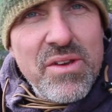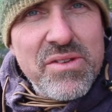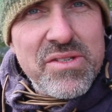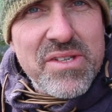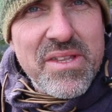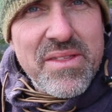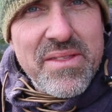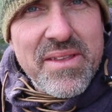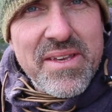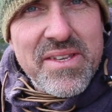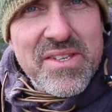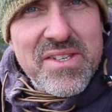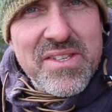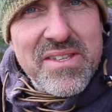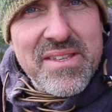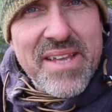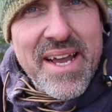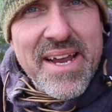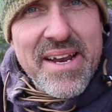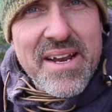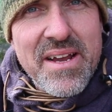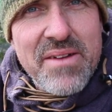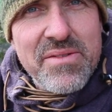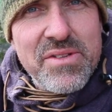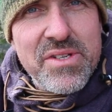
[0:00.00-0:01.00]
using this
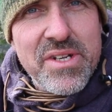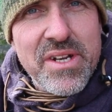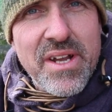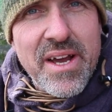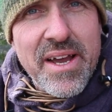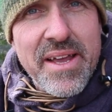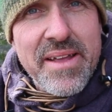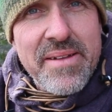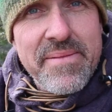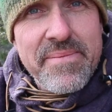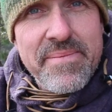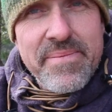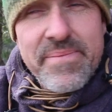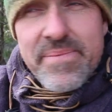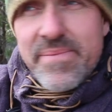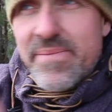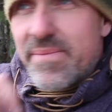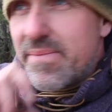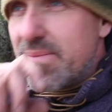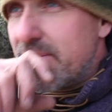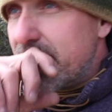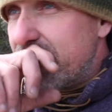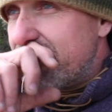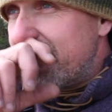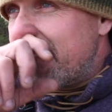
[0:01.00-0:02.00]
Dano tonight.
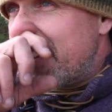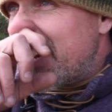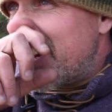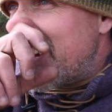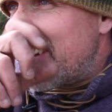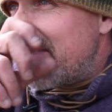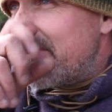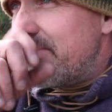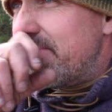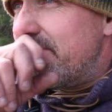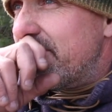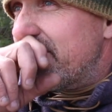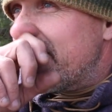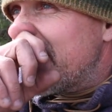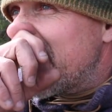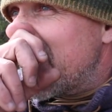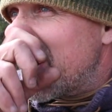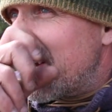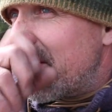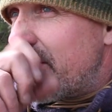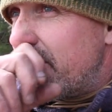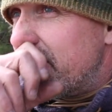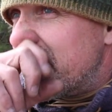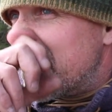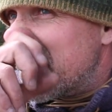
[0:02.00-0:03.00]
Um, you
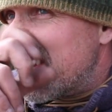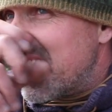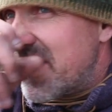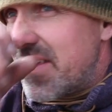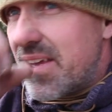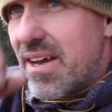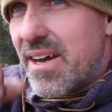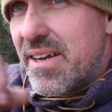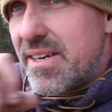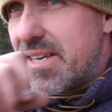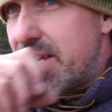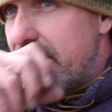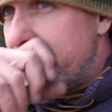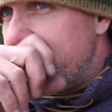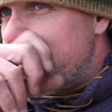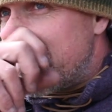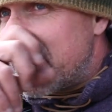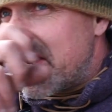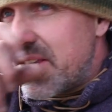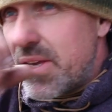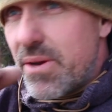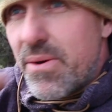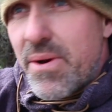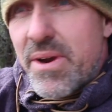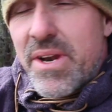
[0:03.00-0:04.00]
know, obviously the idea
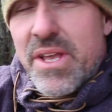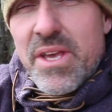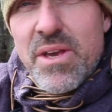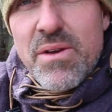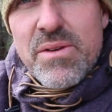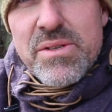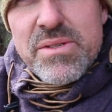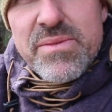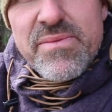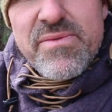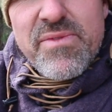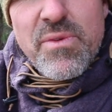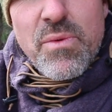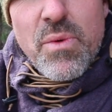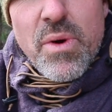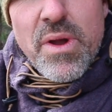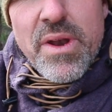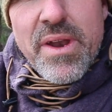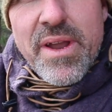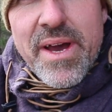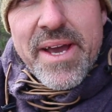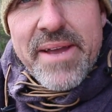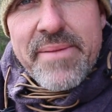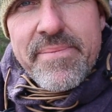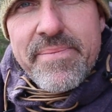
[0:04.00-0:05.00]
is that you only use them for
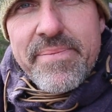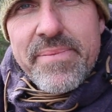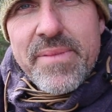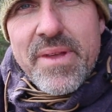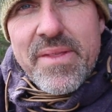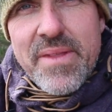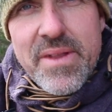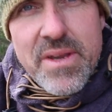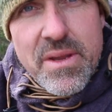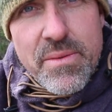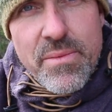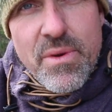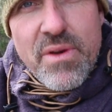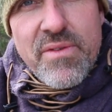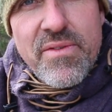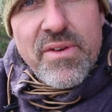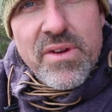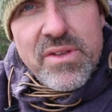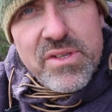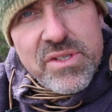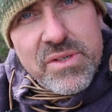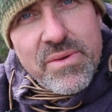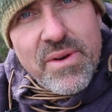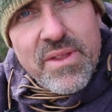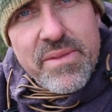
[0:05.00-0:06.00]
one night and then you move
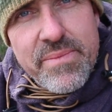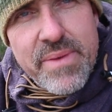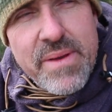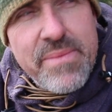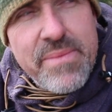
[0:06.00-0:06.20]
on so other